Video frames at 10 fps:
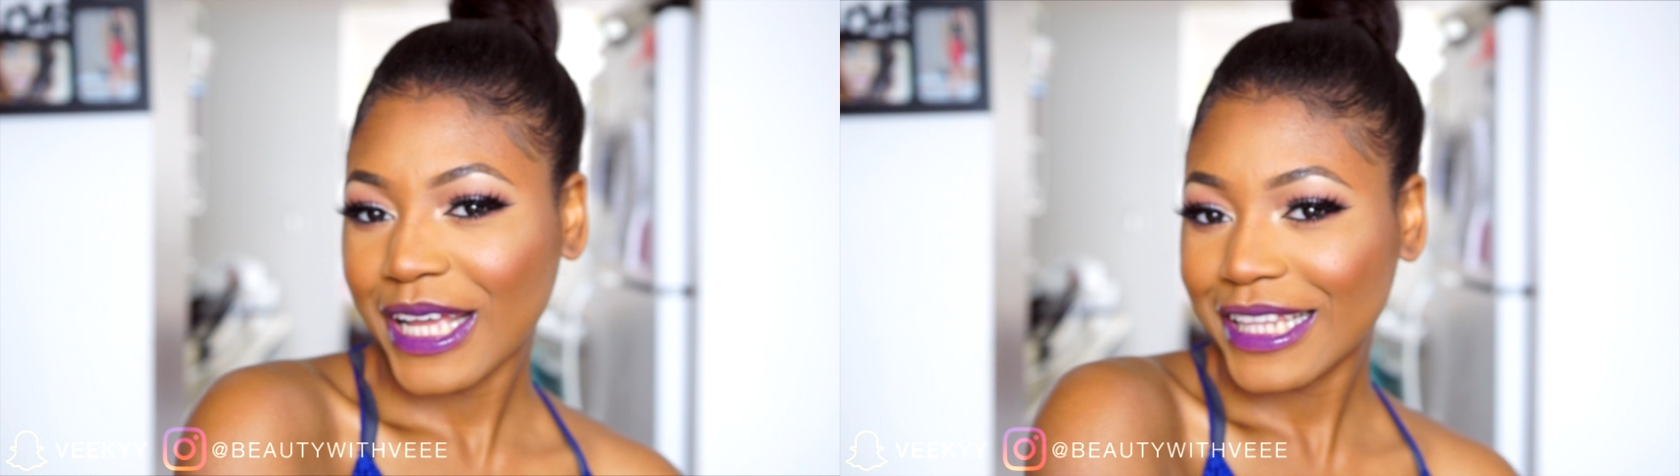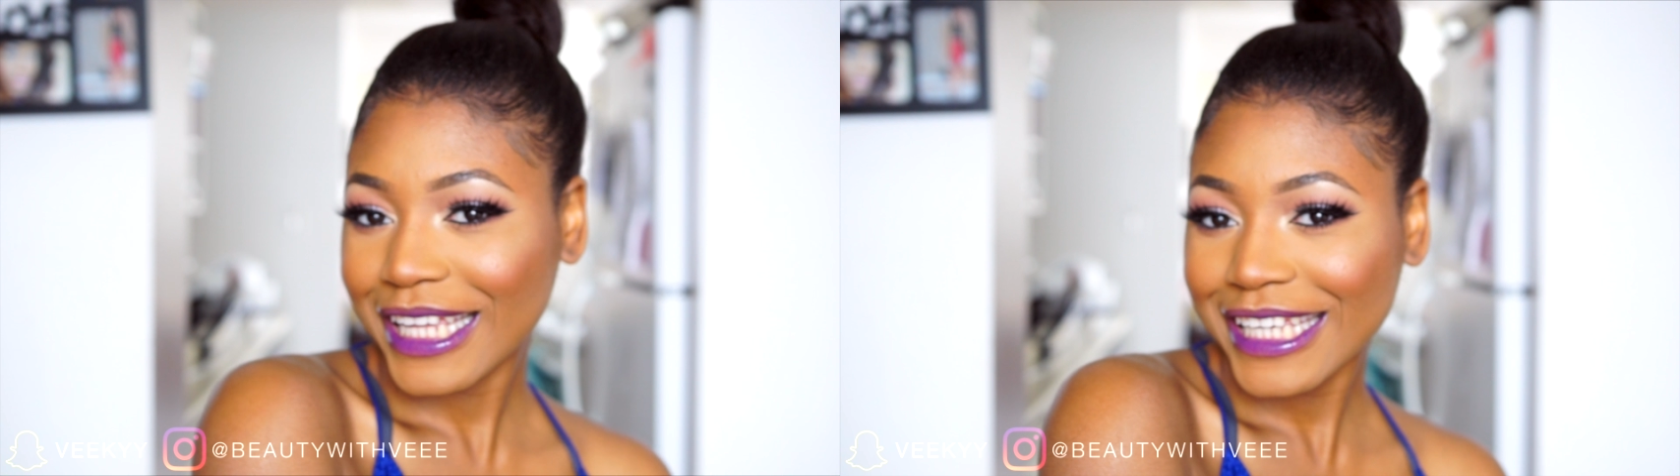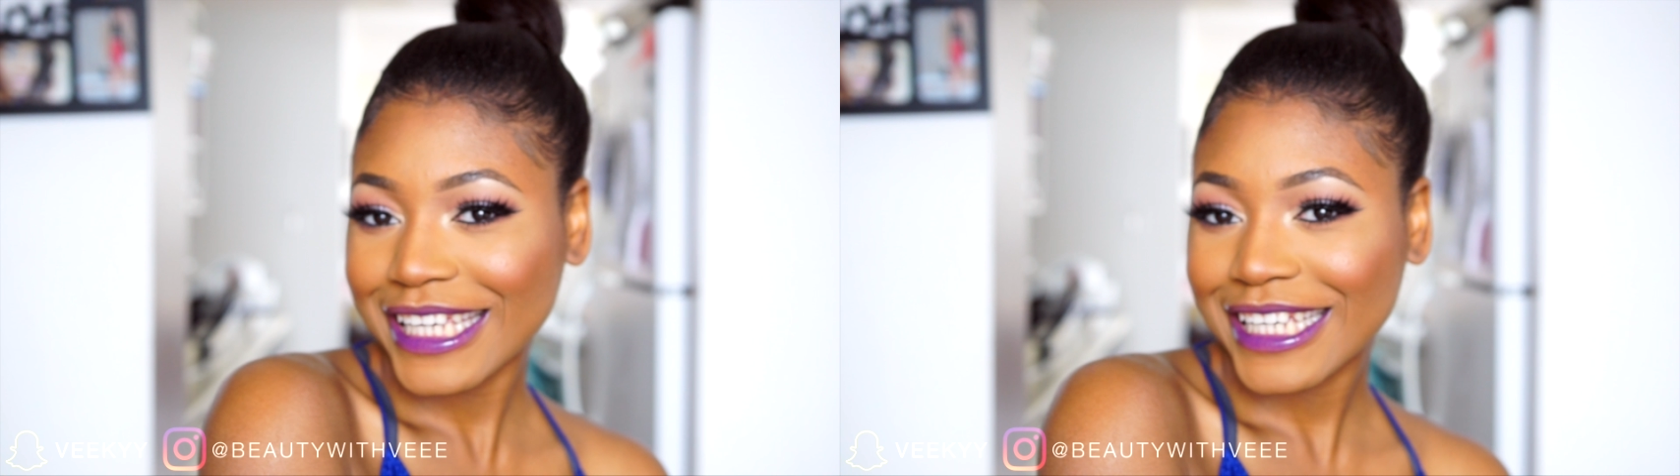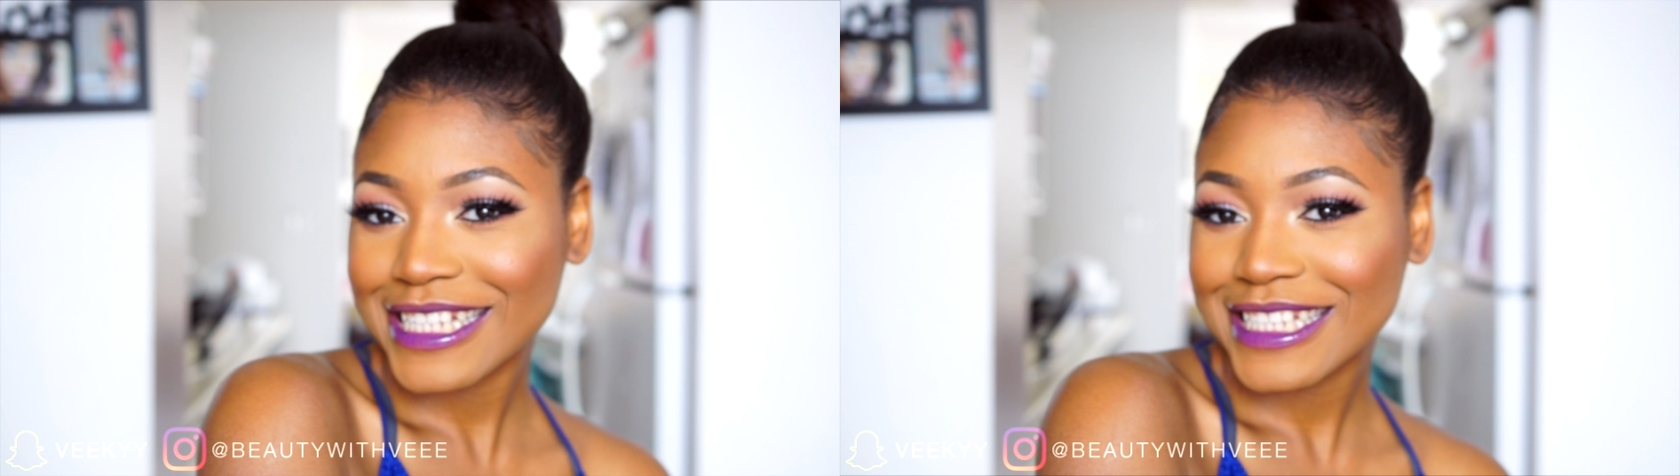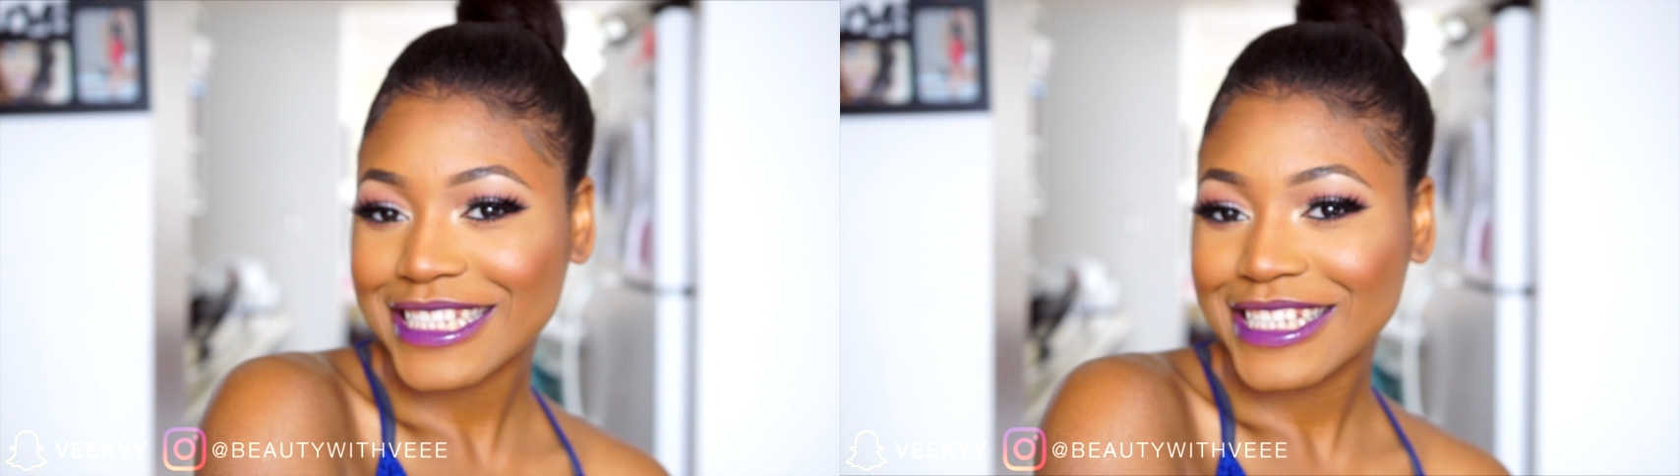I like
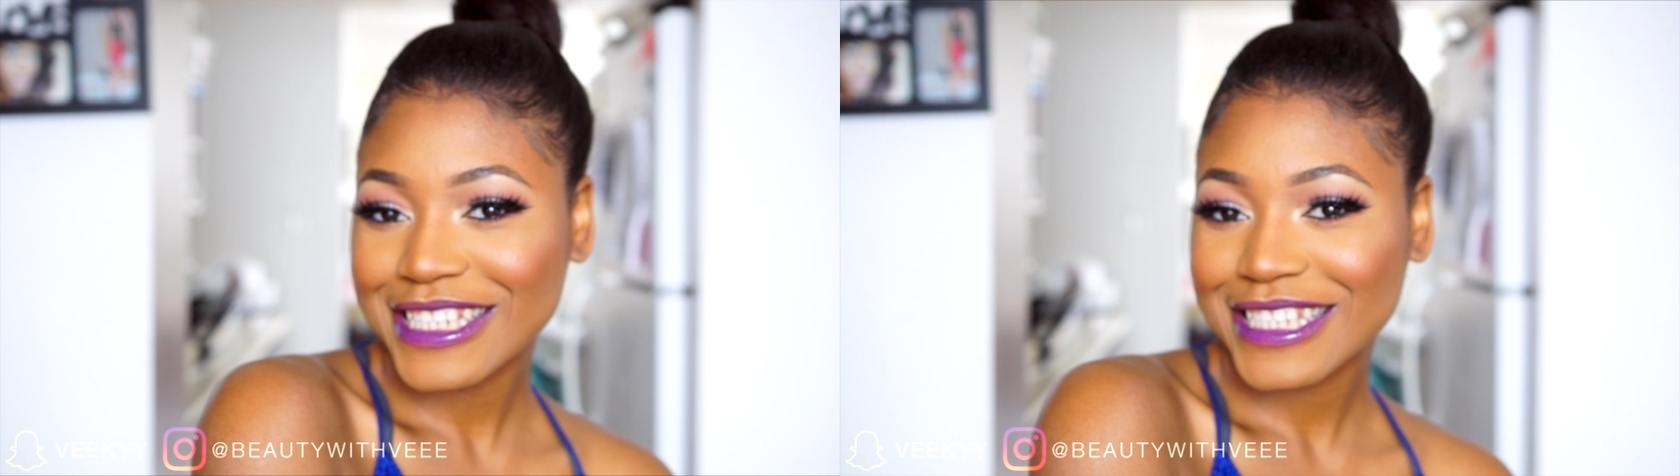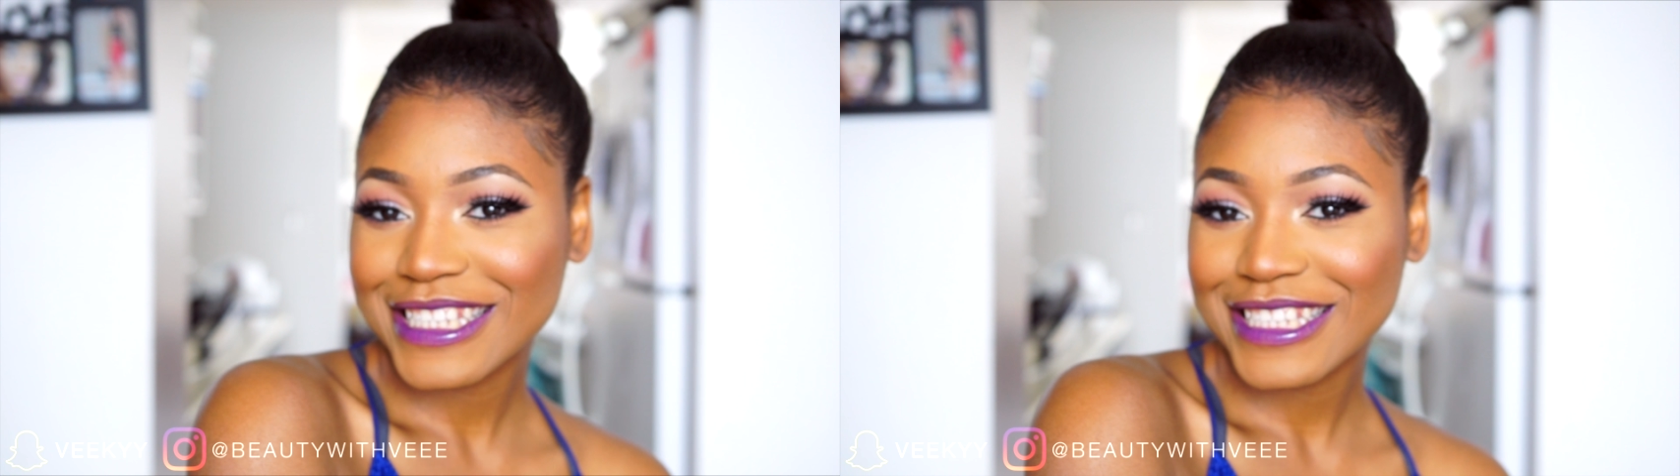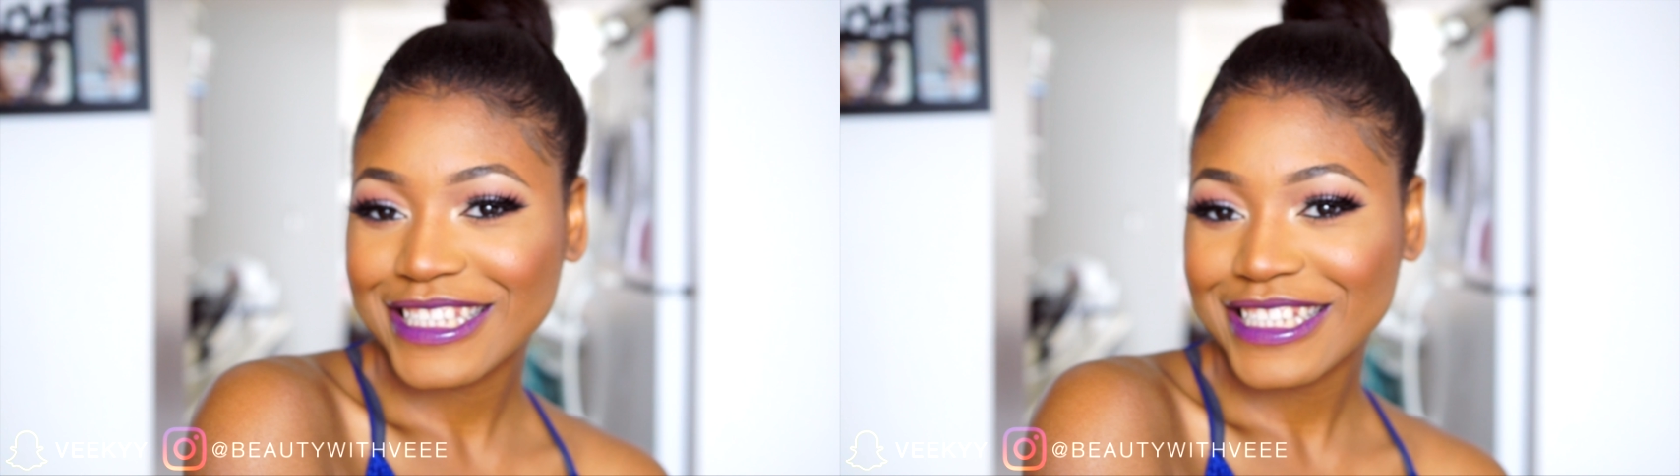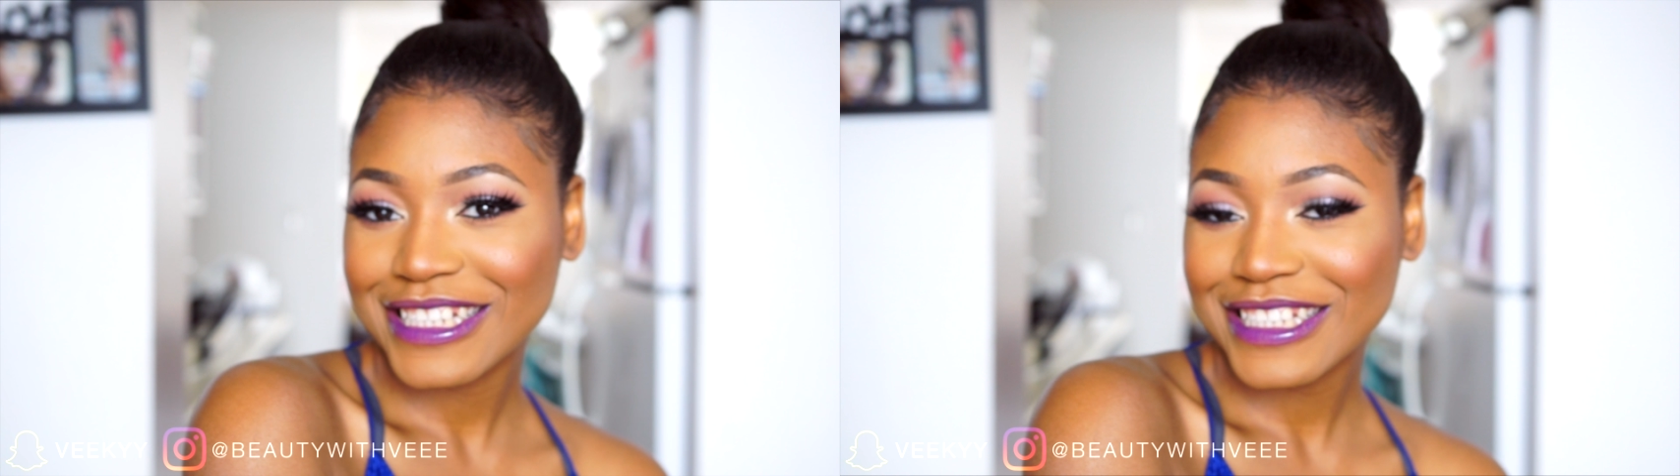it. It looks